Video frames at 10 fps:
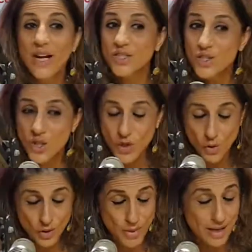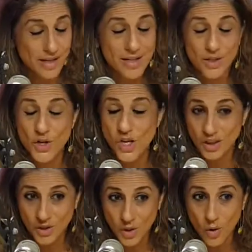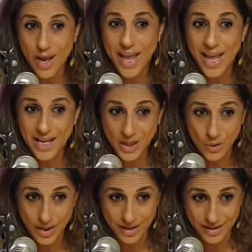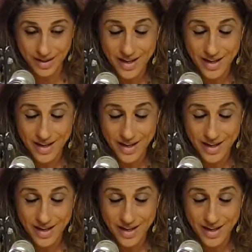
That is huge. Maylene does not go anywhere.